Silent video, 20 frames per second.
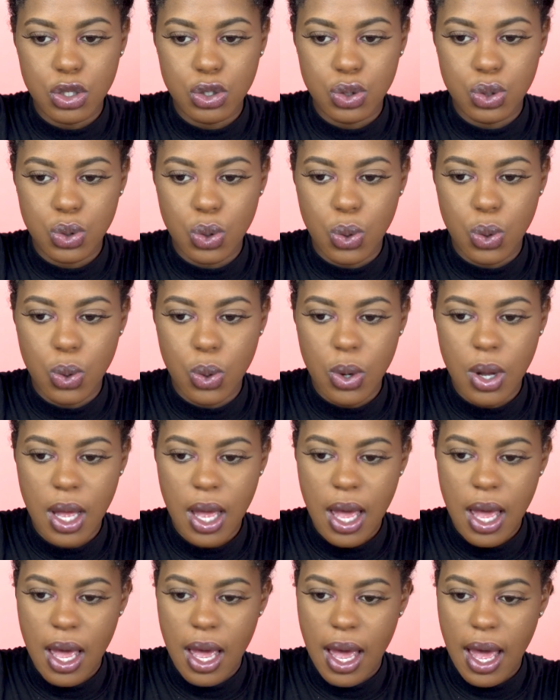so
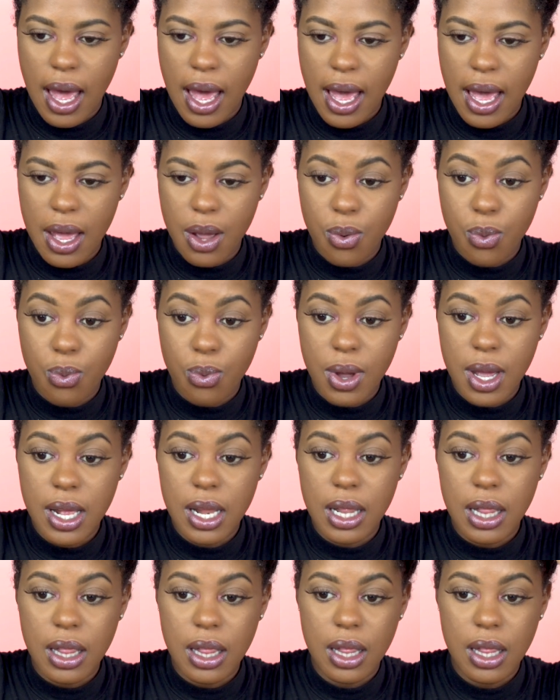I
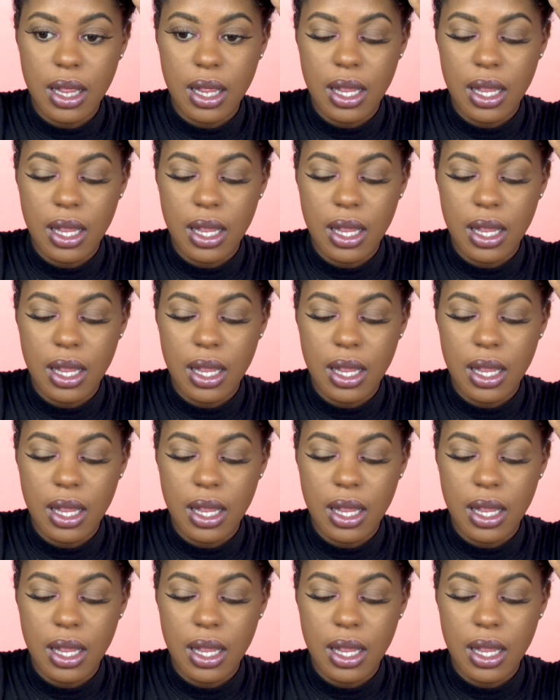will